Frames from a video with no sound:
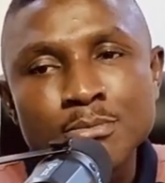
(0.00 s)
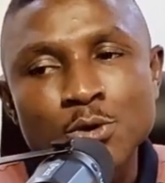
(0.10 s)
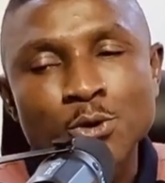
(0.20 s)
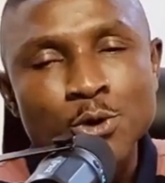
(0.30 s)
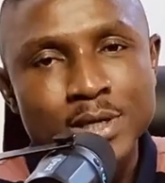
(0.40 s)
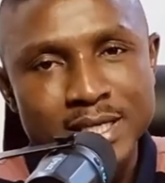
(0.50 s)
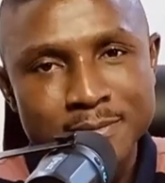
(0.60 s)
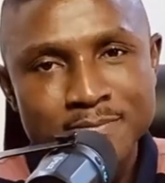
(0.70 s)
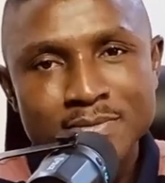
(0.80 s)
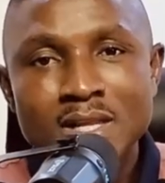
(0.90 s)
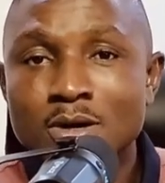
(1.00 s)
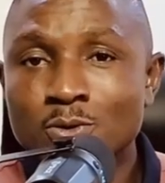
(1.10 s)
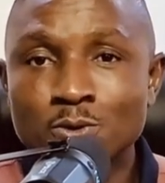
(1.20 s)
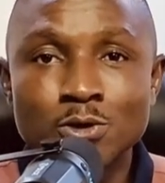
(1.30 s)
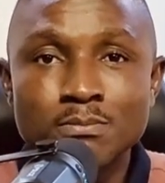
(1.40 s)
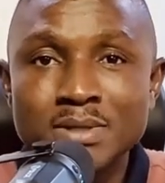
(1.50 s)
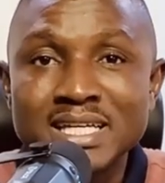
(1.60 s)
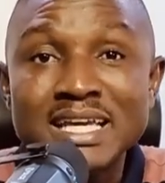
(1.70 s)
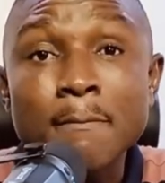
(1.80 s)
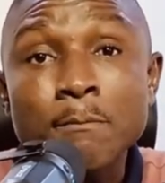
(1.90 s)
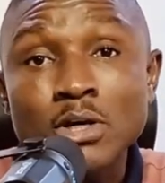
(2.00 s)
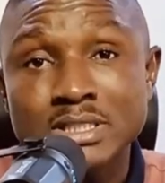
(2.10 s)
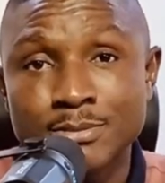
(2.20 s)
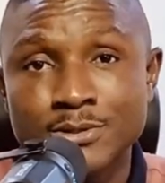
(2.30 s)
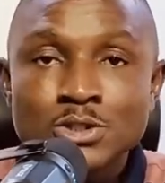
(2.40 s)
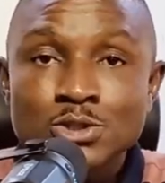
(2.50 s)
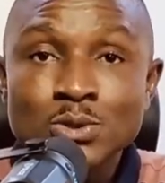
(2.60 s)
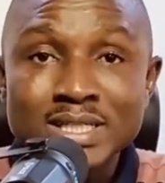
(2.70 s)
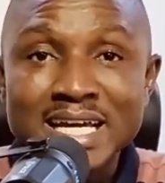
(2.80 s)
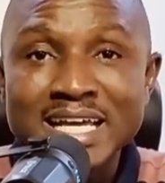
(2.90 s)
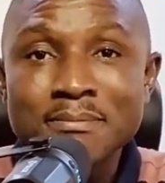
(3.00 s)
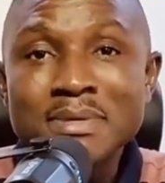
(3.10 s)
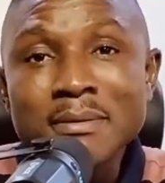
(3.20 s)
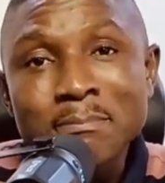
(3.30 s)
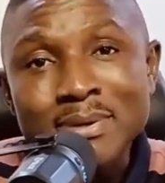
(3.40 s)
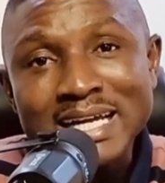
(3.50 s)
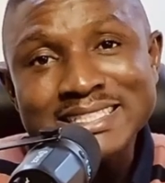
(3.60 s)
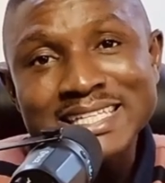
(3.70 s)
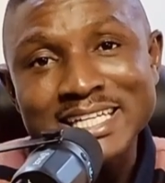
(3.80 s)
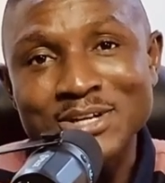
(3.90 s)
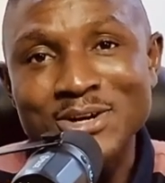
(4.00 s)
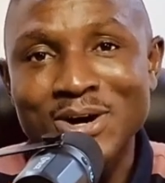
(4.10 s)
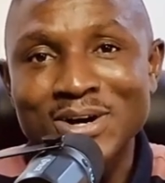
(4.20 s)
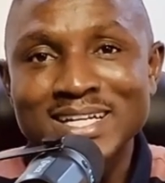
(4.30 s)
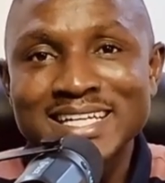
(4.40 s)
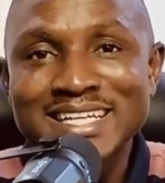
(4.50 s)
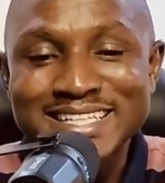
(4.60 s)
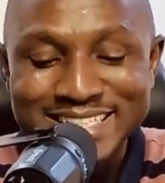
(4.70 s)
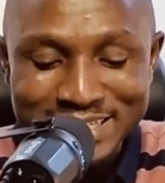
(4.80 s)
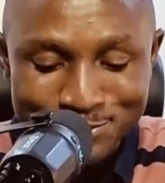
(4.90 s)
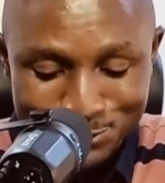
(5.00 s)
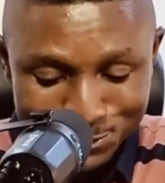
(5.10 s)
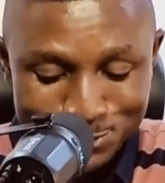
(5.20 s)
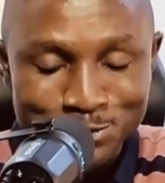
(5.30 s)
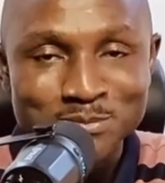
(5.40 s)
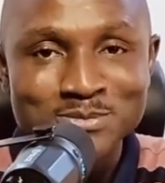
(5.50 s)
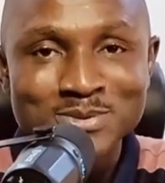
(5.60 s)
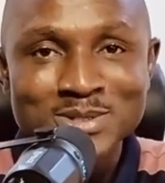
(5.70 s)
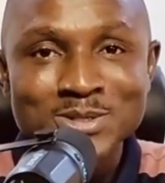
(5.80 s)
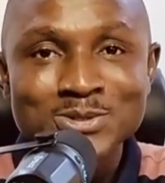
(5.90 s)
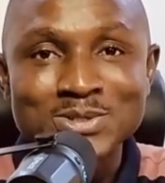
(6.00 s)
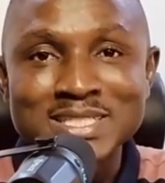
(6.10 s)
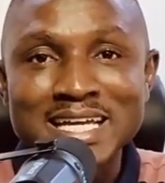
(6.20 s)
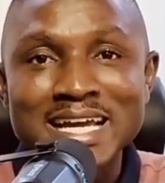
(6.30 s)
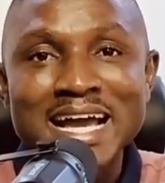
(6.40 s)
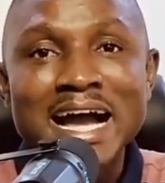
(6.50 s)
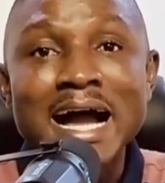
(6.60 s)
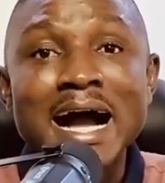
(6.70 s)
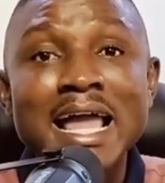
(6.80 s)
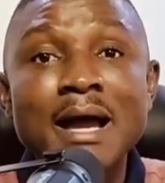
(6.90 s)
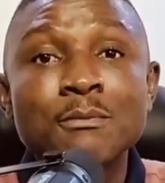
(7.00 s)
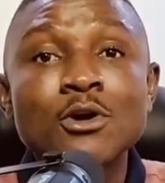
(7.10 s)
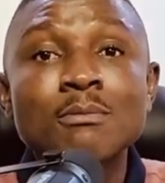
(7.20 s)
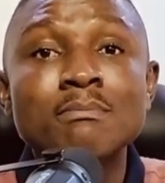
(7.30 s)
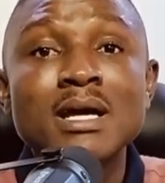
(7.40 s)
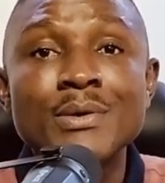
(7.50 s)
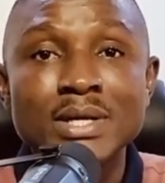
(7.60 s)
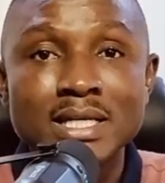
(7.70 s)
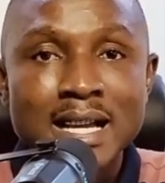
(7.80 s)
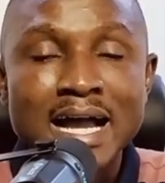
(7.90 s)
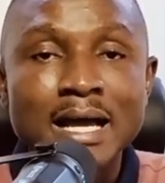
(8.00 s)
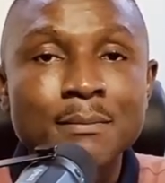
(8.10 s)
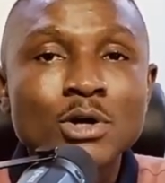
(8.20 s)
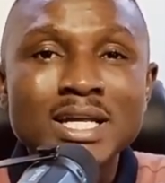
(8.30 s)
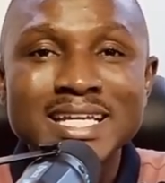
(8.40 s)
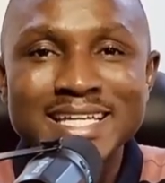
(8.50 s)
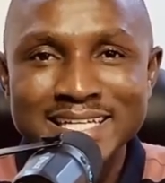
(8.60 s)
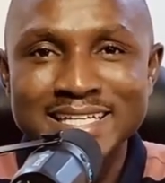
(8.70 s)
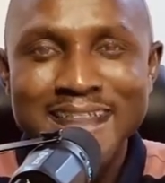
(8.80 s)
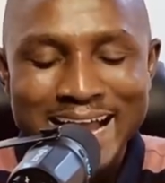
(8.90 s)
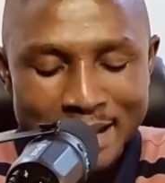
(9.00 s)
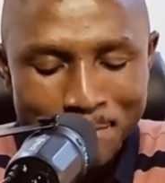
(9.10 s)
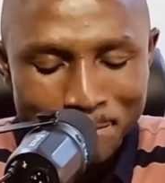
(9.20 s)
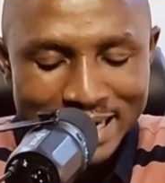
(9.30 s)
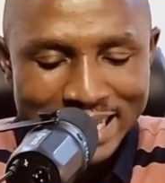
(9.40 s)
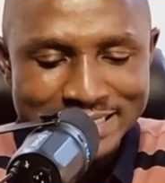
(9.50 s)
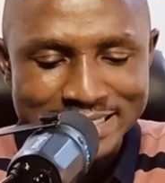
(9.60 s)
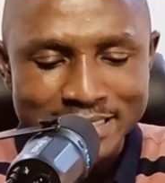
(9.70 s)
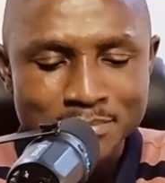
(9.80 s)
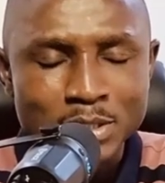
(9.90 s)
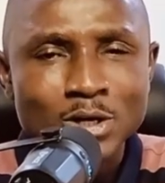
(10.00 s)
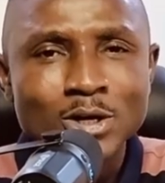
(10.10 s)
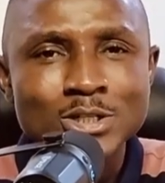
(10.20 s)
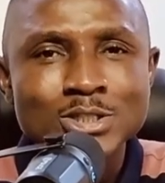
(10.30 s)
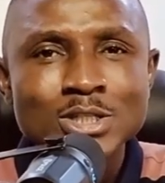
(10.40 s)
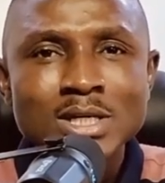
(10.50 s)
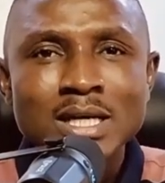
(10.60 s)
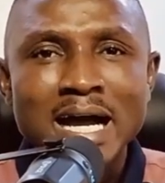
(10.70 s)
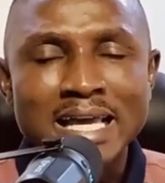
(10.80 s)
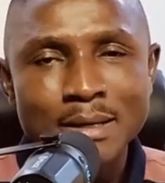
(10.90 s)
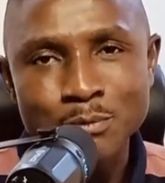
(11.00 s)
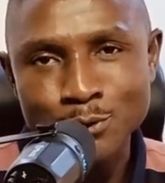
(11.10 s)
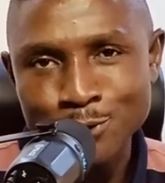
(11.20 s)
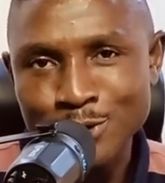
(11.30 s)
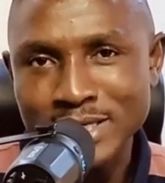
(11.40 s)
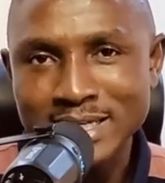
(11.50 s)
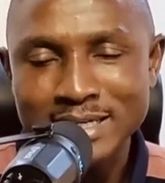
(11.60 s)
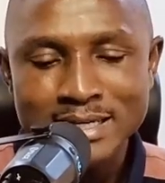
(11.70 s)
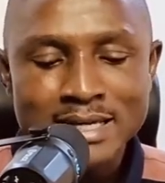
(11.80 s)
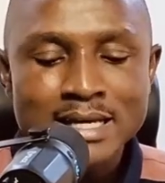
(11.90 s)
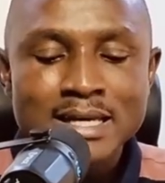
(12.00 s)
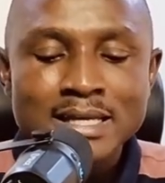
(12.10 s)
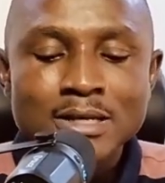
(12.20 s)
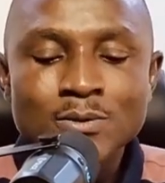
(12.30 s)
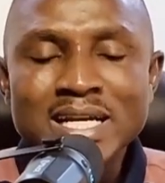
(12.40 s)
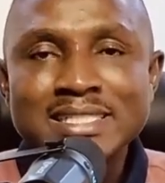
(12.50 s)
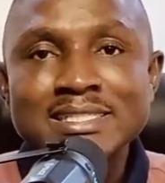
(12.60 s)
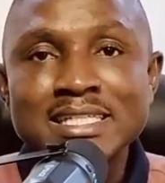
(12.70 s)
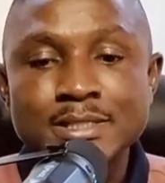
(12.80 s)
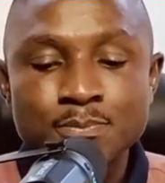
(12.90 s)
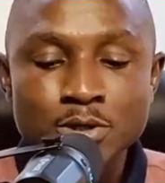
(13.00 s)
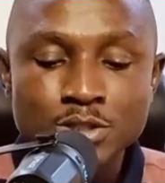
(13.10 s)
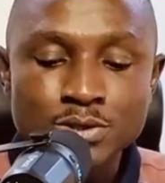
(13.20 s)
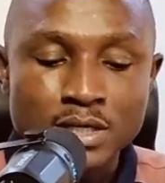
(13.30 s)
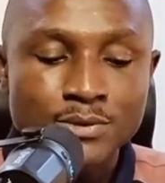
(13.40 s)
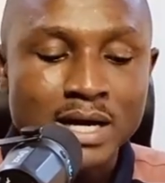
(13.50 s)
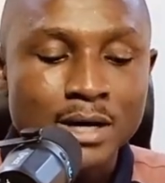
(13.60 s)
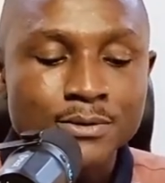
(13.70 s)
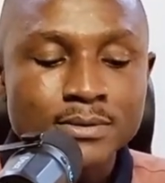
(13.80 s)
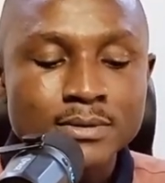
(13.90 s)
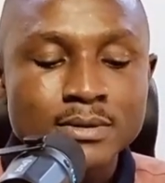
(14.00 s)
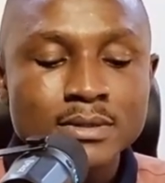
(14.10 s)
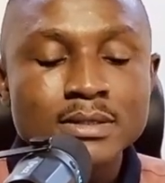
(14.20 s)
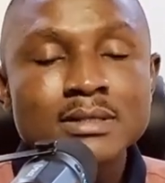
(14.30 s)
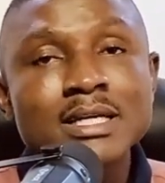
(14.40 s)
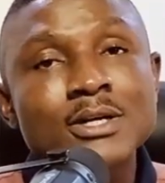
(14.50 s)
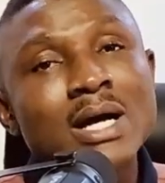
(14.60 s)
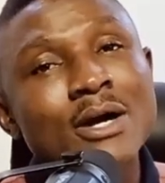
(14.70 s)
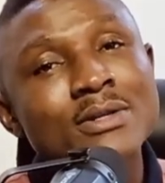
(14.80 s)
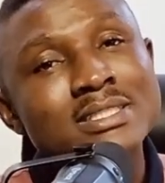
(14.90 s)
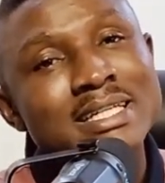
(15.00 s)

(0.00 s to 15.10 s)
growing would be impossible. So then, being planted in God, it gives you room to say, I am not buried. I am not hidden. I am planted because I am growing. When a seed is put into the ground is a